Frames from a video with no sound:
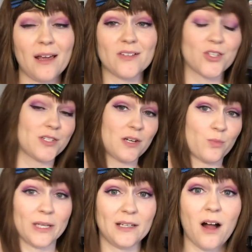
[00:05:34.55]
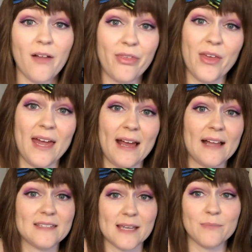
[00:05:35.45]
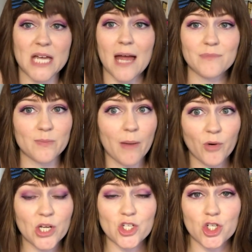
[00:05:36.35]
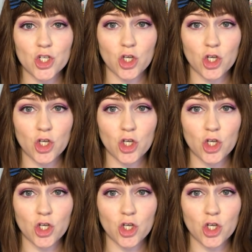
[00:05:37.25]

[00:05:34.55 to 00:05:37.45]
is just a really odd thing, and sometimes memory just